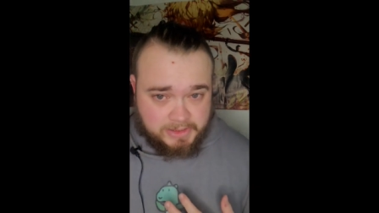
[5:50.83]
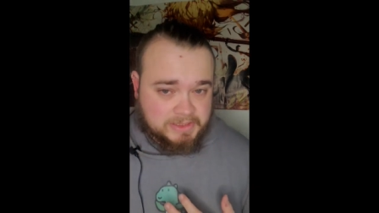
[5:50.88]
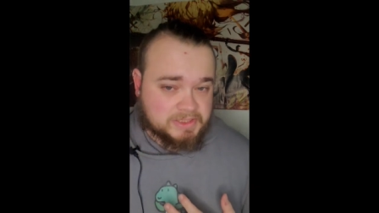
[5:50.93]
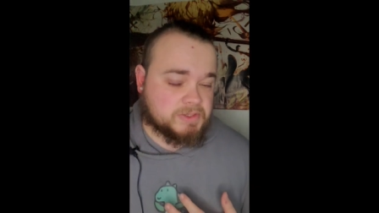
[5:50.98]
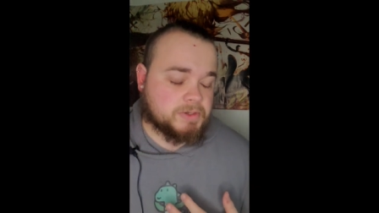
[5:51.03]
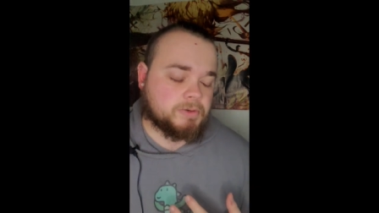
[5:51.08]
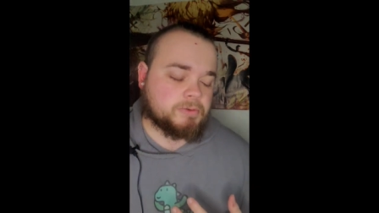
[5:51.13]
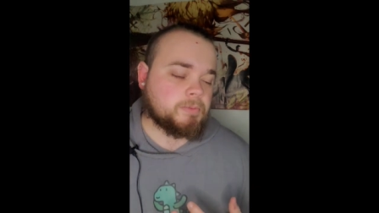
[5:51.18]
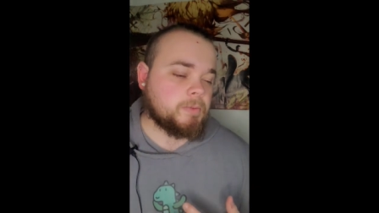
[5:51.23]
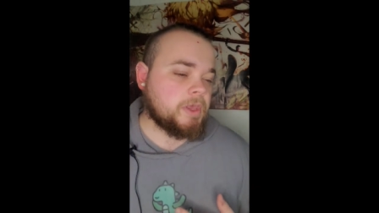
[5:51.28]

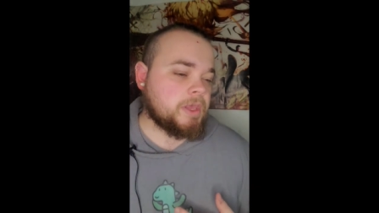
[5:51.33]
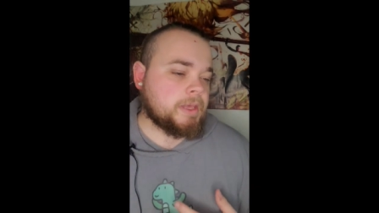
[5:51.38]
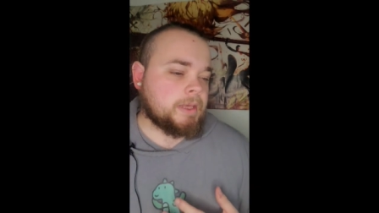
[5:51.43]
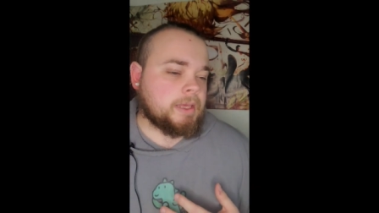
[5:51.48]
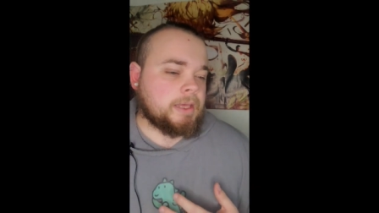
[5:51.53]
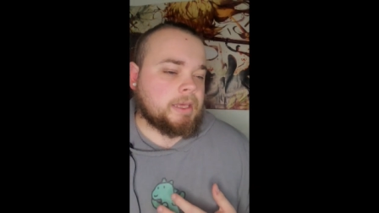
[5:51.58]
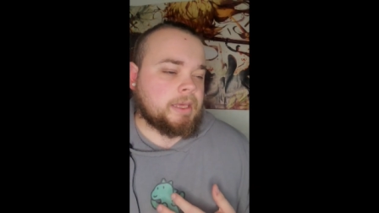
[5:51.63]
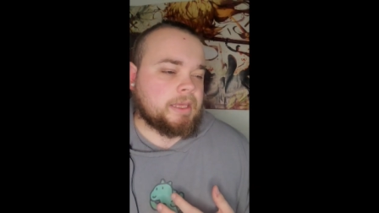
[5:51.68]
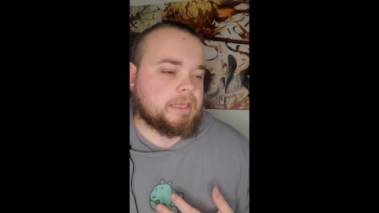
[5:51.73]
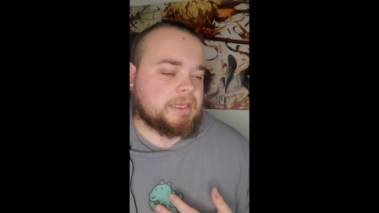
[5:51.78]
So
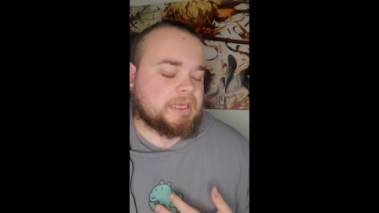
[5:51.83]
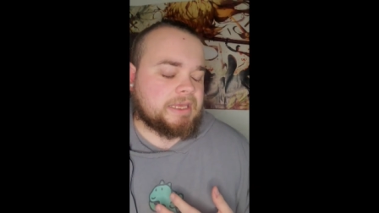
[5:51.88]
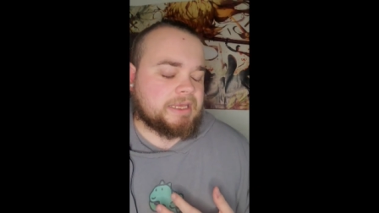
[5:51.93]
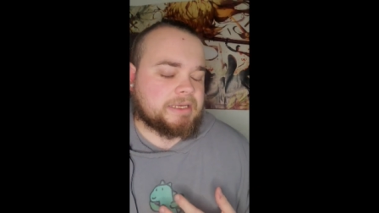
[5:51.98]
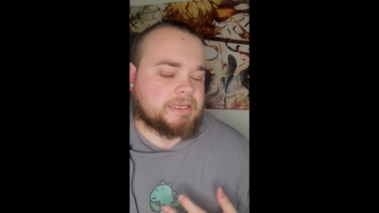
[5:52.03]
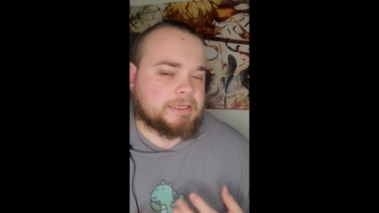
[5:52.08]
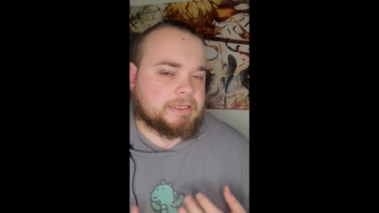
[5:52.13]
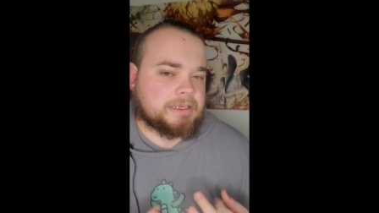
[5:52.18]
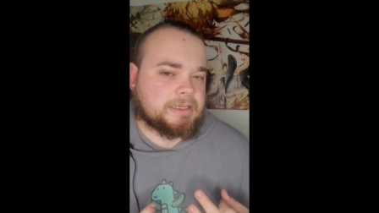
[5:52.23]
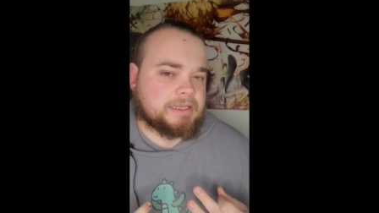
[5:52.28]

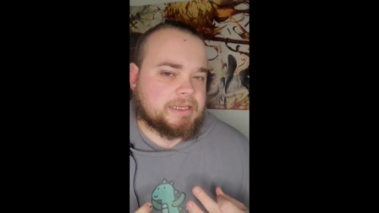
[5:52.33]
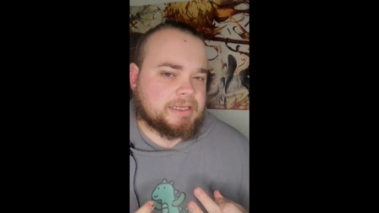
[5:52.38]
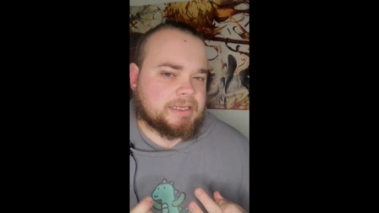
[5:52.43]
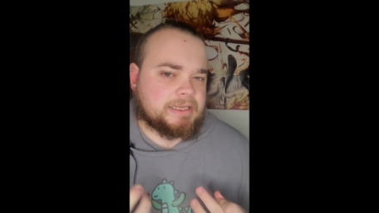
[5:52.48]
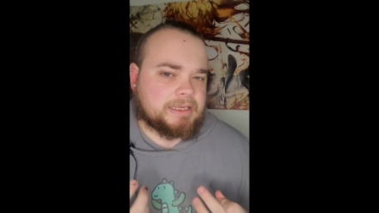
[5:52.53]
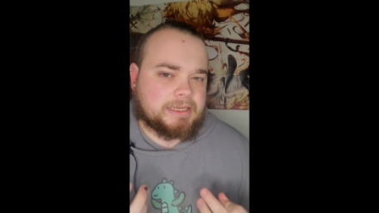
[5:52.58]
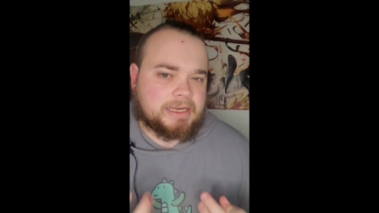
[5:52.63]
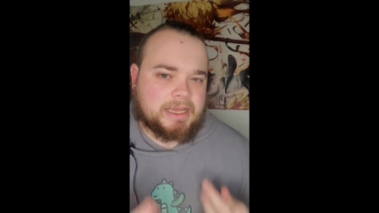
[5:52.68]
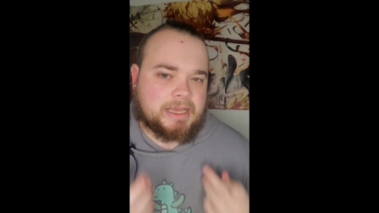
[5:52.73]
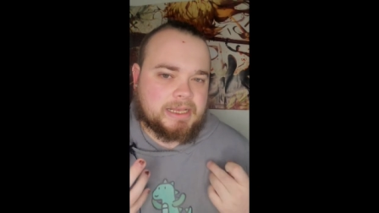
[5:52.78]
it
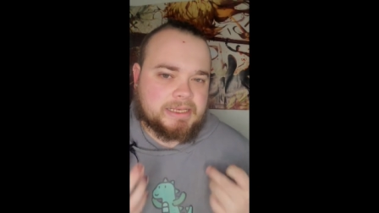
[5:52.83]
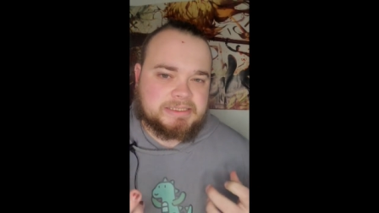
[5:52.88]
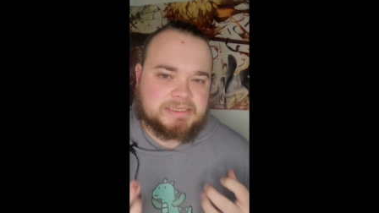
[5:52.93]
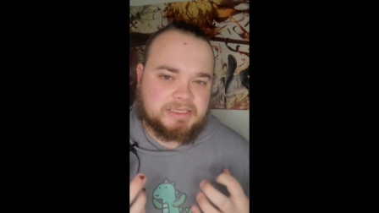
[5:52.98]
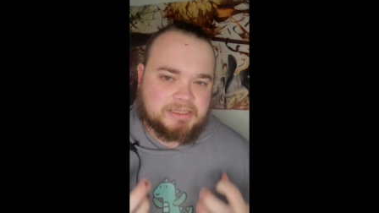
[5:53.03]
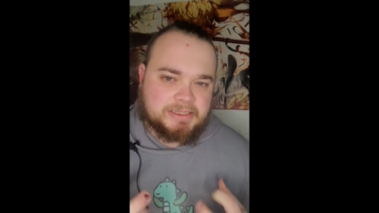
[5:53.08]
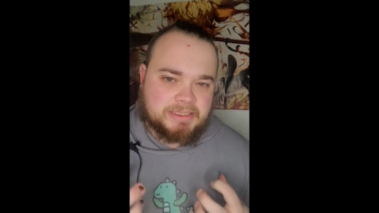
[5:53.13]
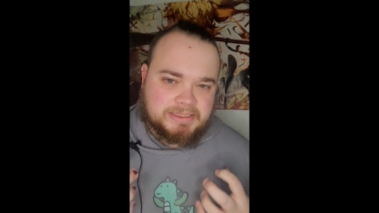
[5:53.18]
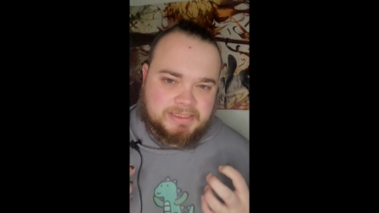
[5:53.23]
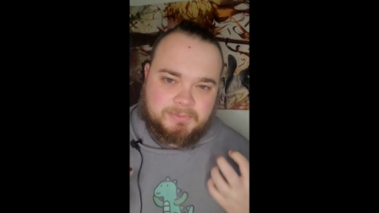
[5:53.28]
has
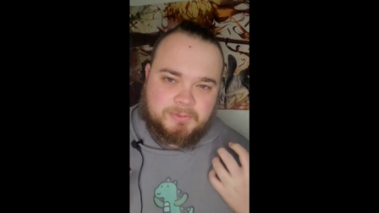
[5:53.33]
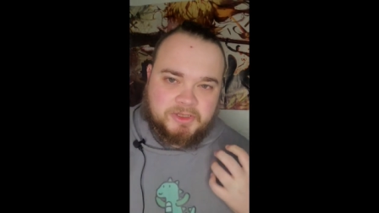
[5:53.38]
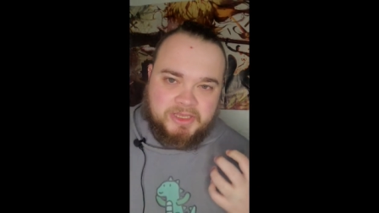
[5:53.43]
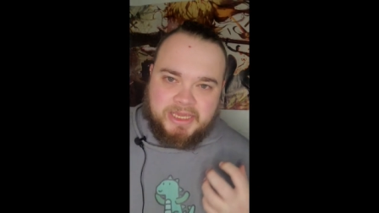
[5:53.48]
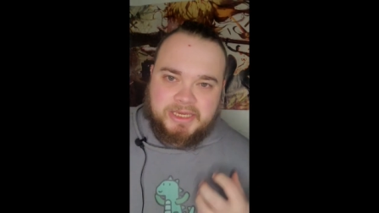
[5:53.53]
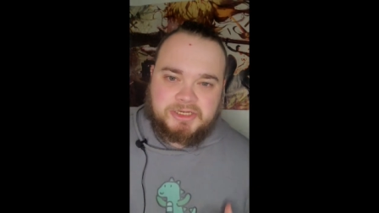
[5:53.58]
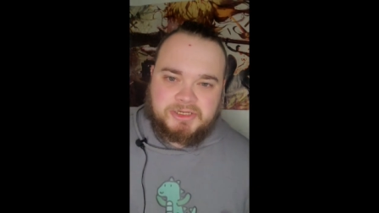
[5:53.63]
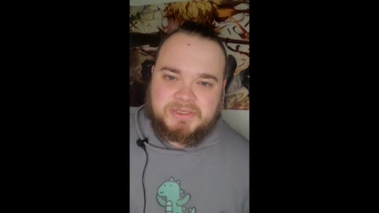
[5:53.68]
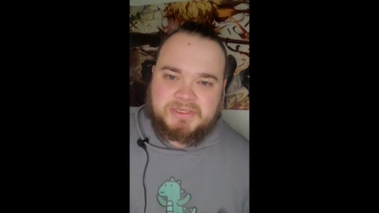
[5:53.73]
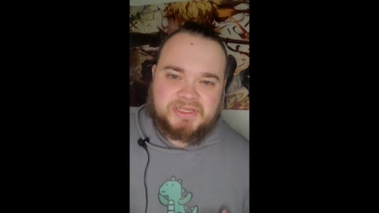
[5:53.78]
these
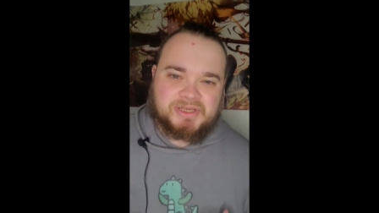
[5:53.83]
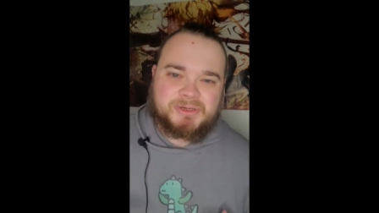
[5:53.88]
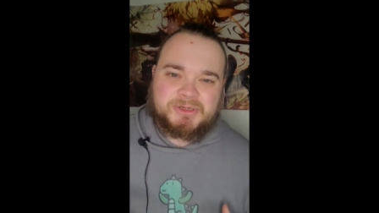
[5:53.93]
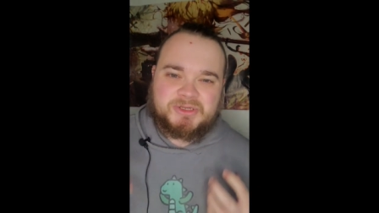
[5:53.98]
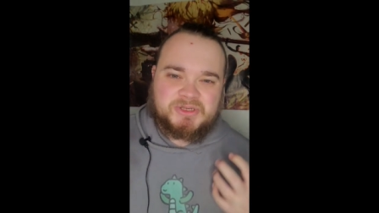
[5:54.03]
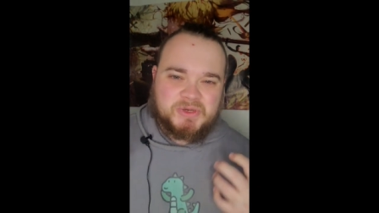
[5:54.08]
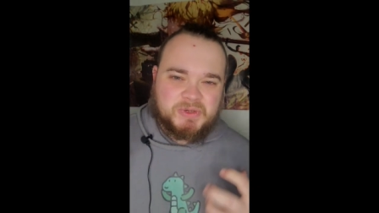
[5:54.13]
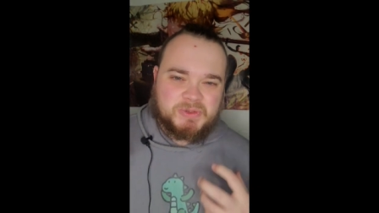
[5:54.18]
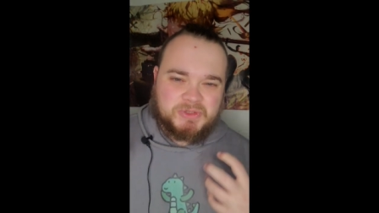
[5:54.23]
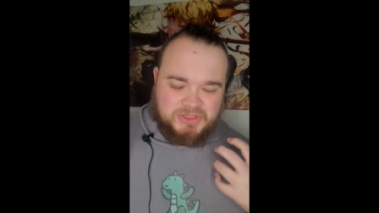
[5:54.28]
implications that are
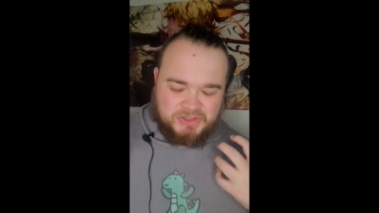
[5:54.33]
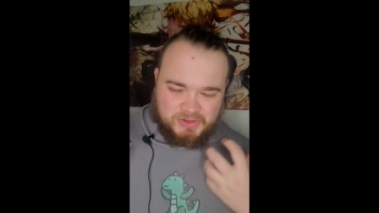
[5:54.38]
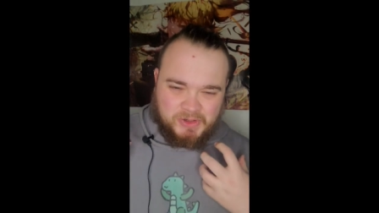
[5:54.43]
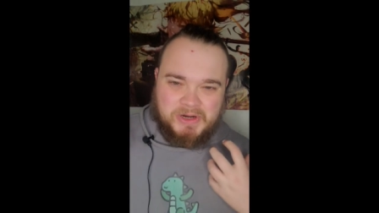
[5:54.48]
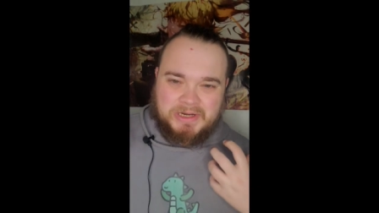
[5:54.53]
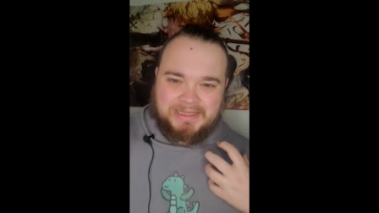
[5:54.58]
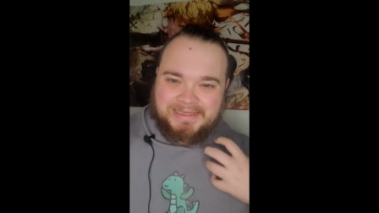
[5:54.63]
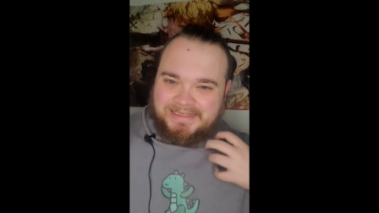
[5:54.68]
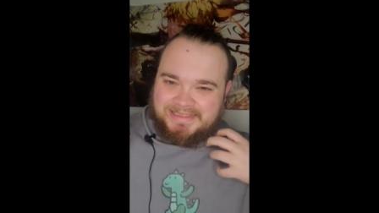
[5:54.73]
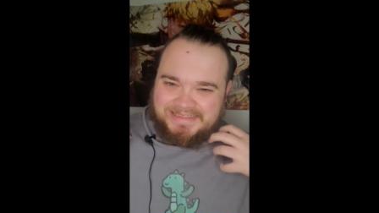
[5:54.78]
so
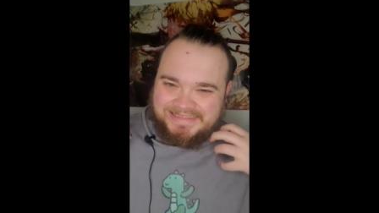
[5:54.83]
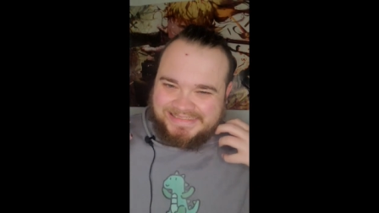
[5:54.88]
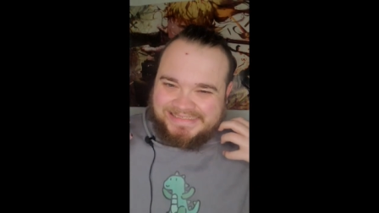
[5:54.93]
strongly